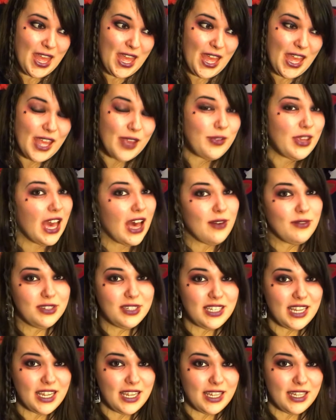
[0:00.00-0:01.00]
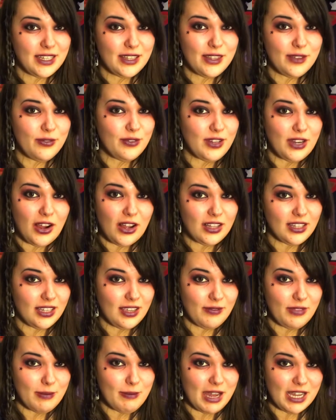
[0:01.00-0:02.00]
If you haven't seen the finale
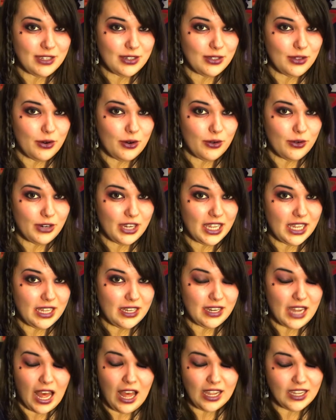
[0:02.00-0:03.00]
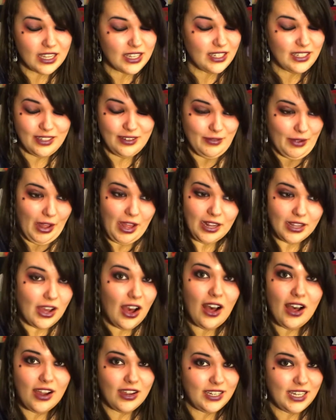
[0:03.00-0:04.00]
of The Mandalorian, I
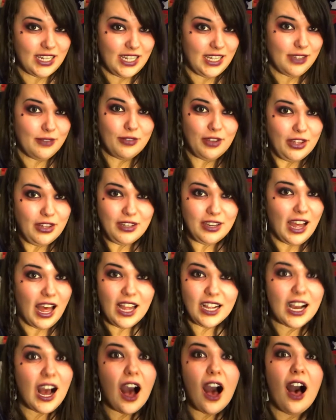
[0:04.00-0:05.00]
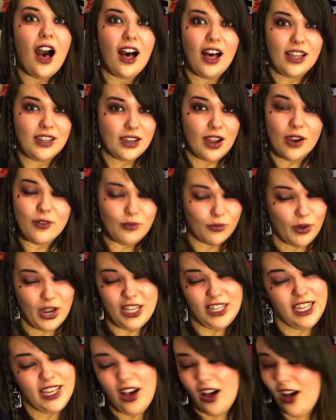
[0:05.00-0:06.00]
can't even. I
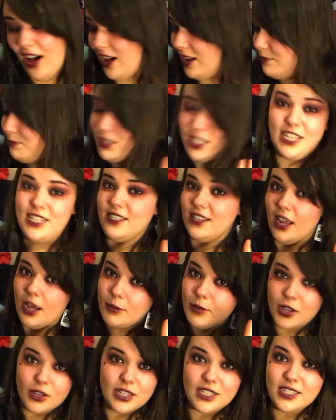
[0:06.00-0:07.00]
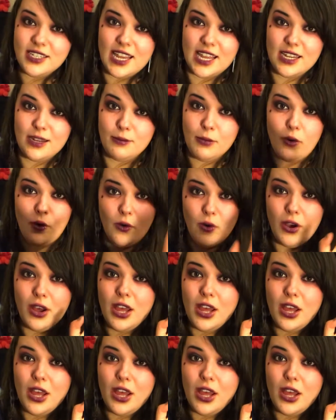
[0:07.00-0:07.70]
really can't. Please, I'm not going to say anymore.